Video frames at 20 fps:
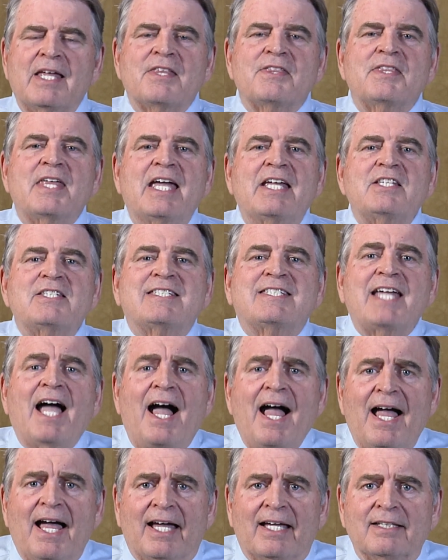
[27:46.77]
They
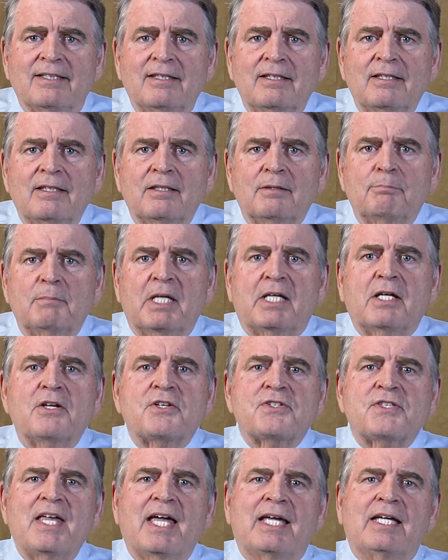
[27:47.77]
died
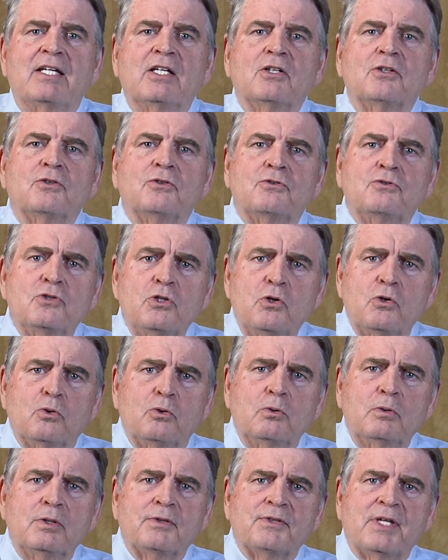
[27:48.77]
because they knew